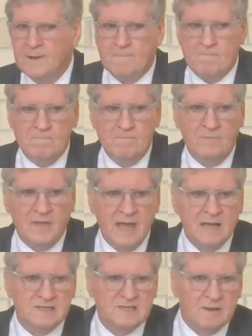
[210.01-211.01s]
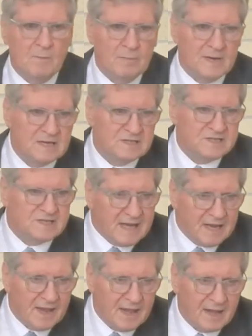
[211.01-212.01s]
He is simply
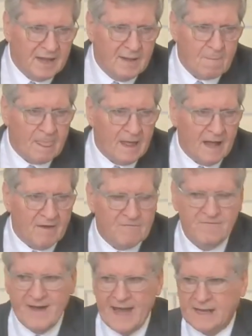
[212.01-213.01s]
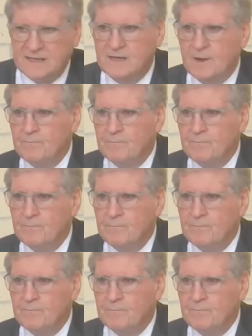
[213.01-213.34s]
stating a fact.